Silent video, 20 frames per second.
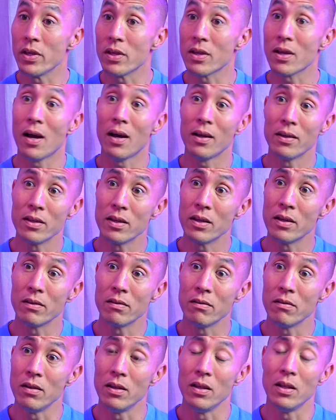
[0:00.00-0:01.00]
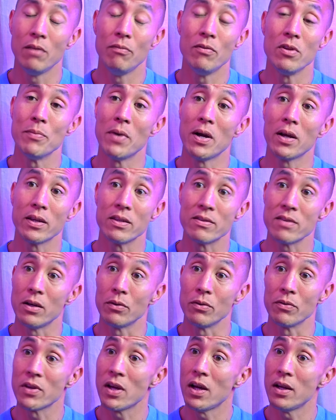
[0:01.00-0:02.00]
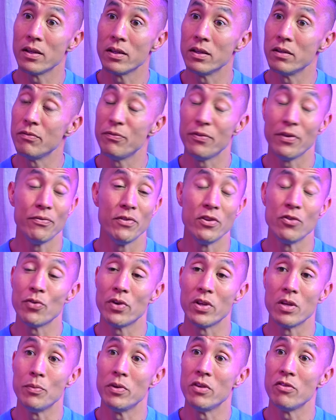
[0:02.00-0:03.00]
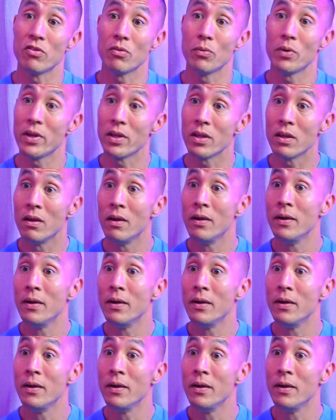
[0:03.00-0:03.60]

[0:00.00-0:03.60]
Cardigan, lovely market town of Cardigan, 15, 20 minutes away.